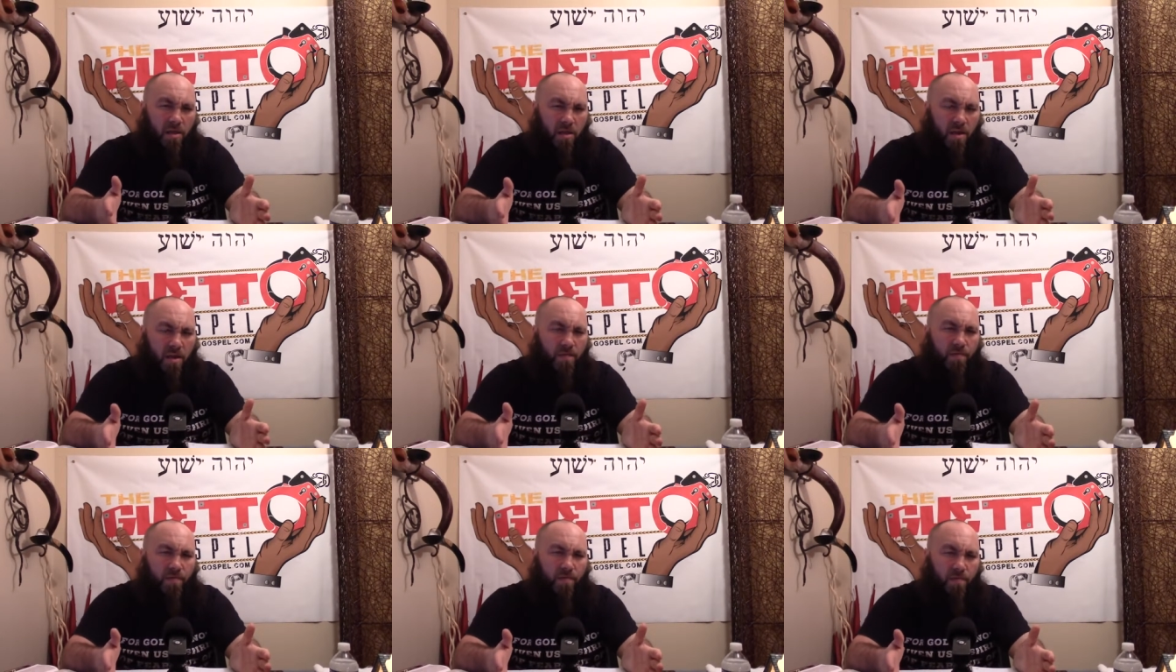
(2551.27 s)

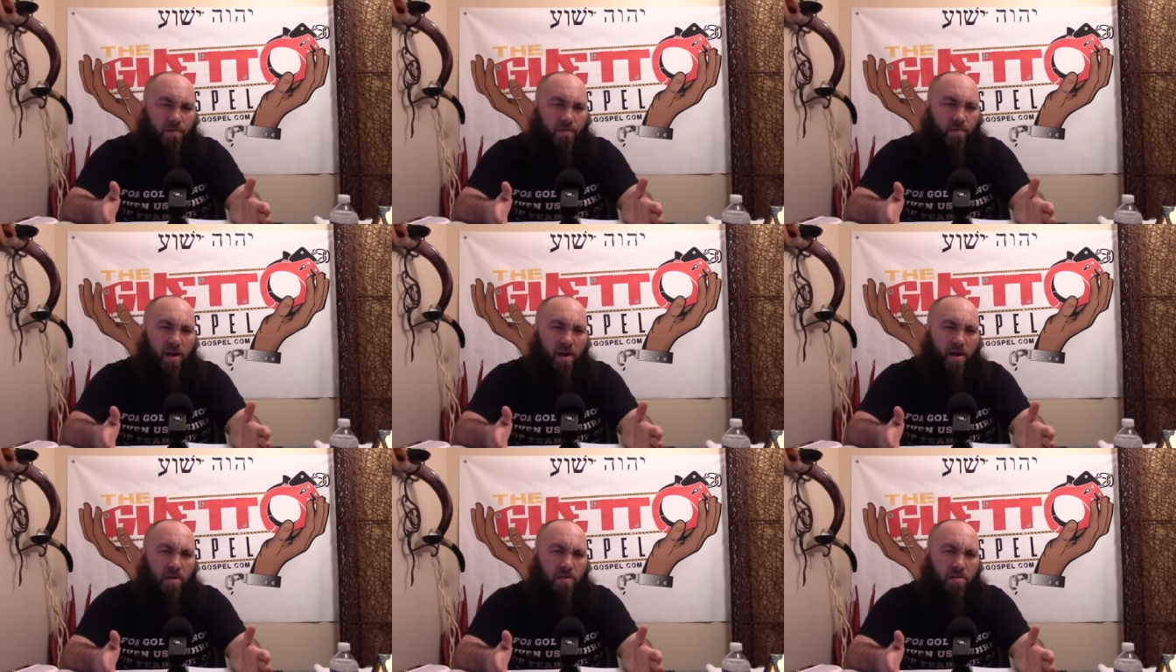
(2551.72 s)
live for
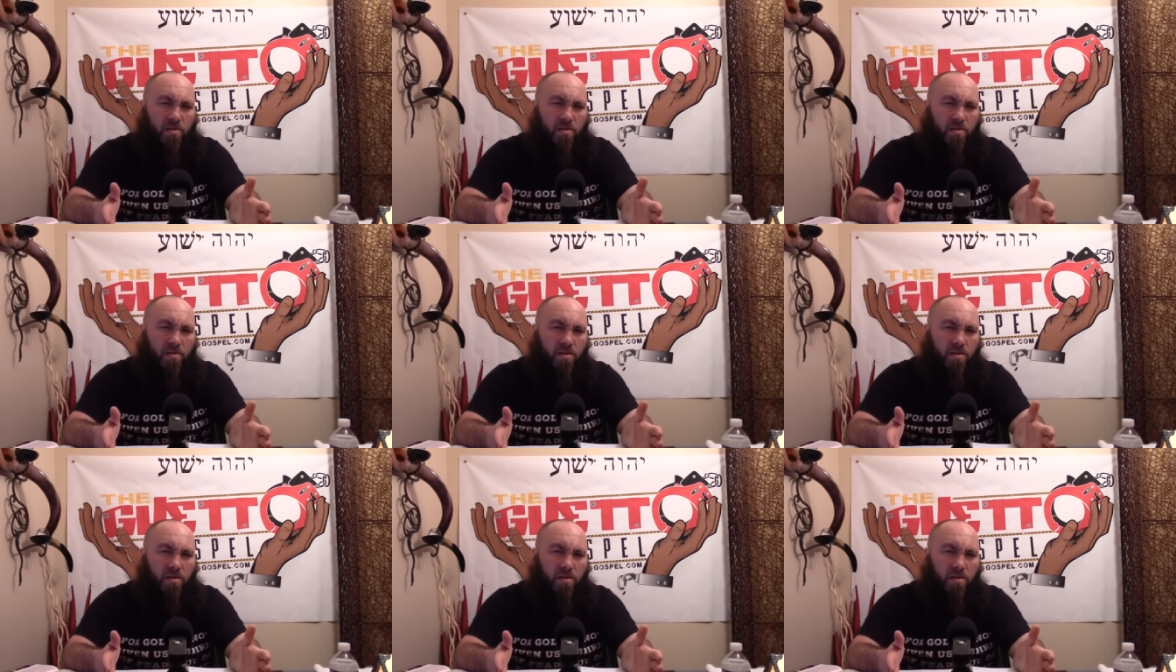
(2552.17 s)
Christ?
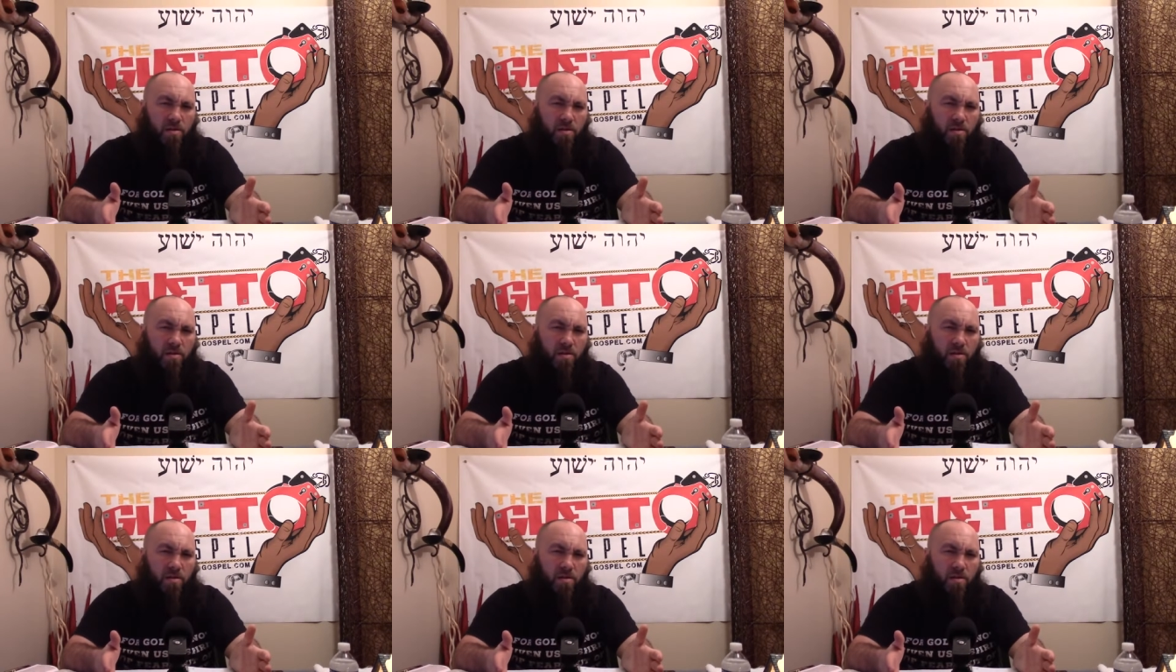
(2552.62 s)

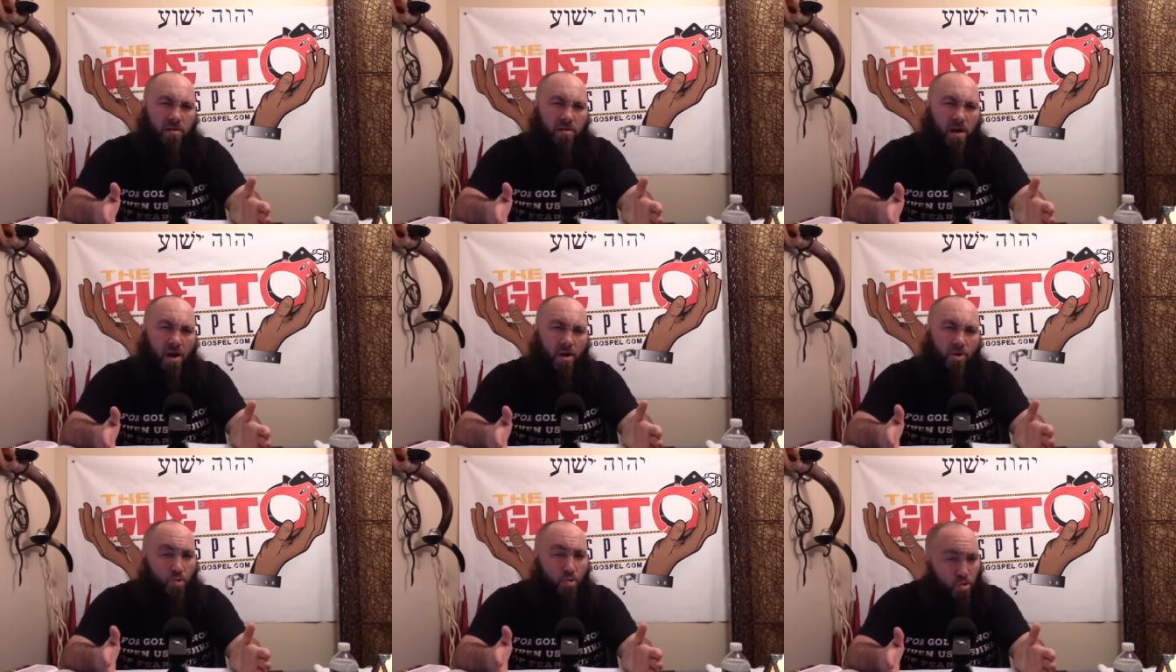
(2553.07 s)

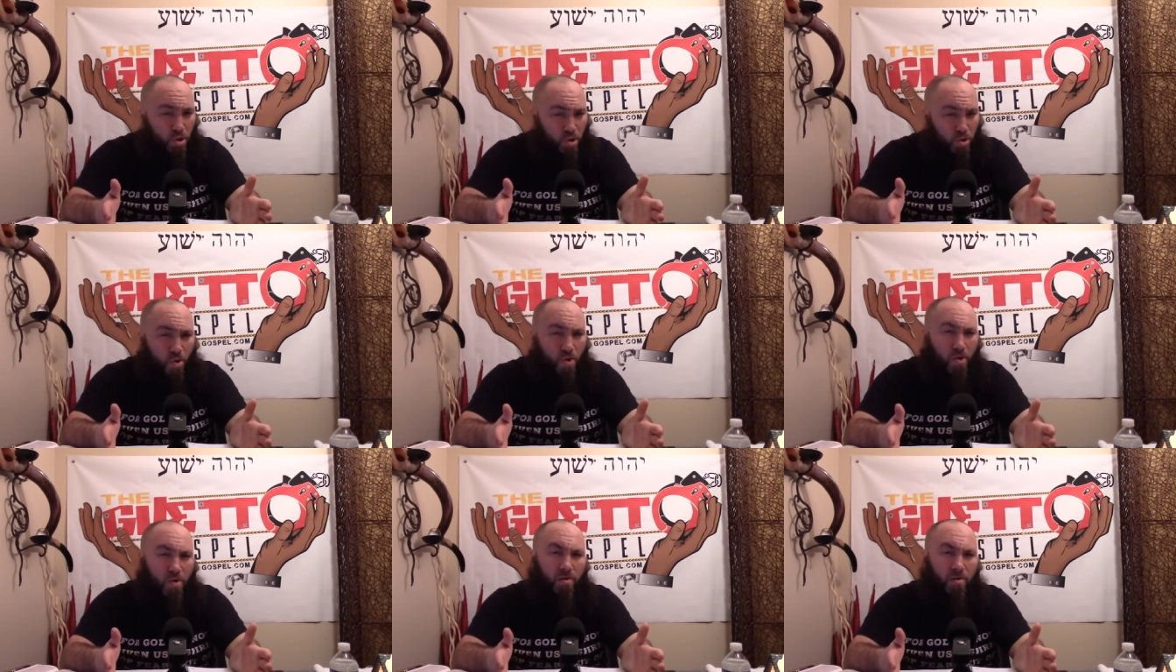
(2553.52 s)
Are you
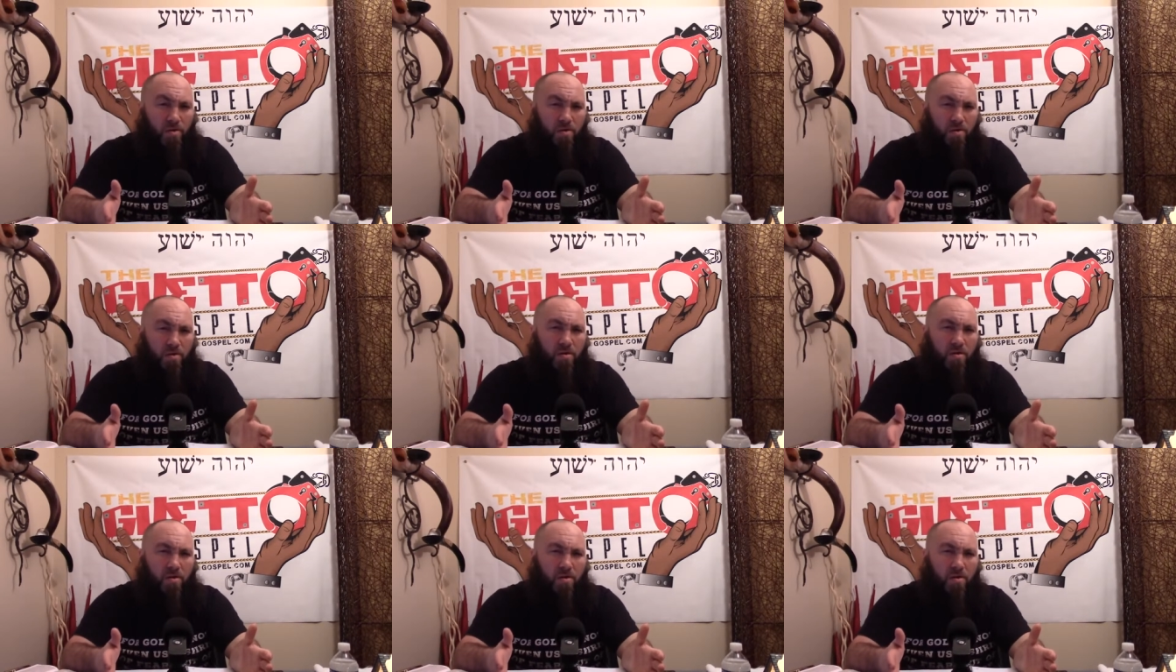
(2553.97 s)
sure?